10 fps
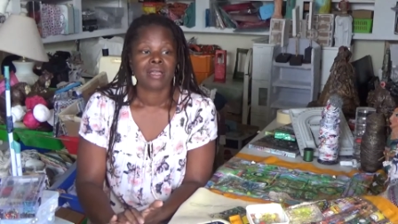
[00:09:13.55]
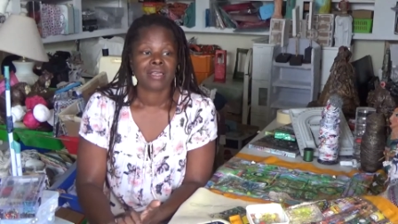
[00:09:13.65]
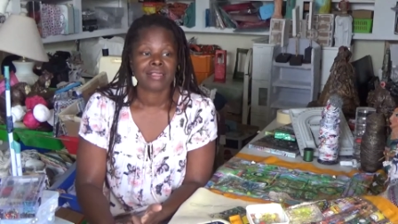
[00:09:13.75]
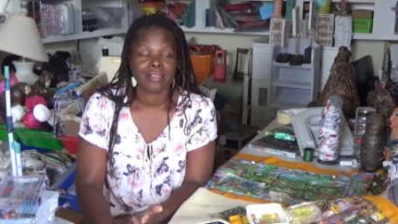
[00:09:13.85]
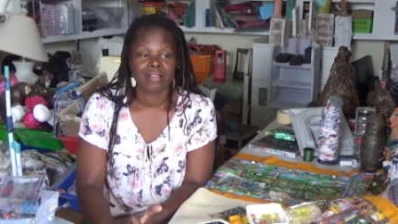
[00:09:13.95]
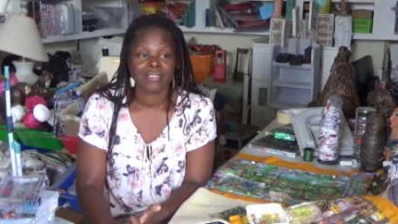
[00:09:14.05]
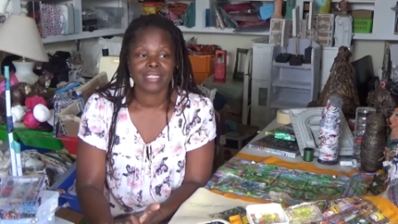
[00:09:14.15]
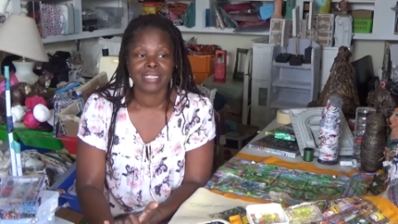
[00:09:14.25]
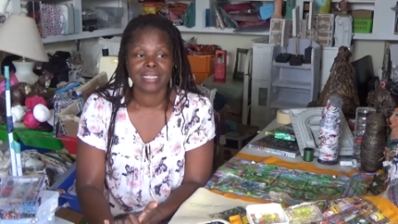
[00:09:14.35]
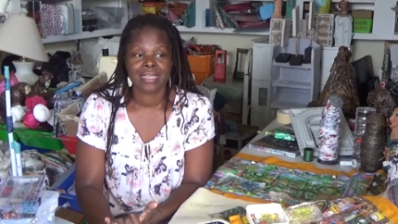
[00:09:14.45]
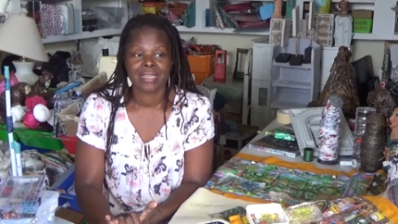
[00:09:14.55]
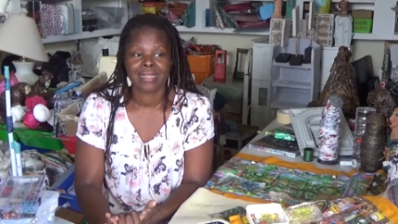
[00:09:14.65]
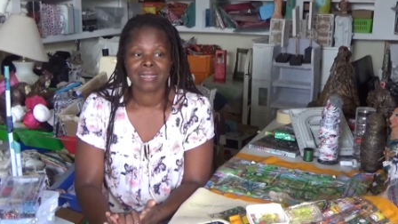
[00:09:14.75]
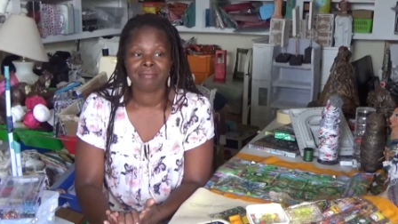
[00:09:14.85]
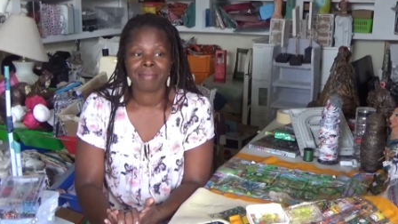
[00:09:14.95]
I started
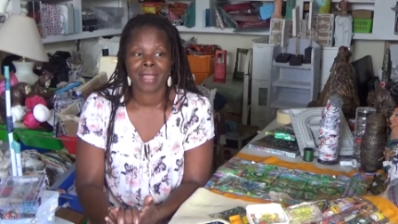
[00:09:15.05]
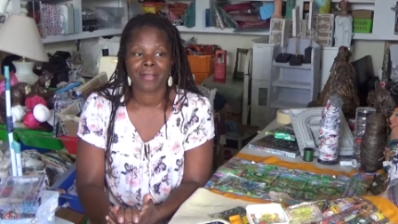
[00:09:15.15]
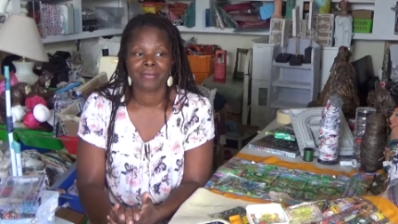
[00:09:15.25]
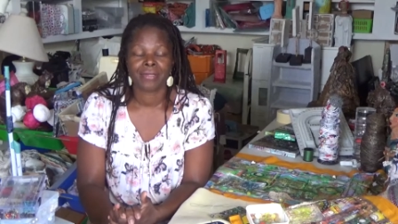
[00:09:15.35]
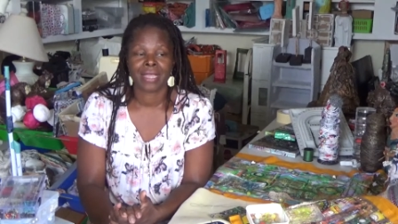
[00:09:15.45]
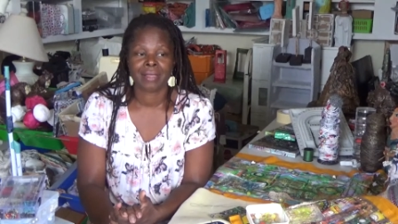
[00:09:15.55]
learning about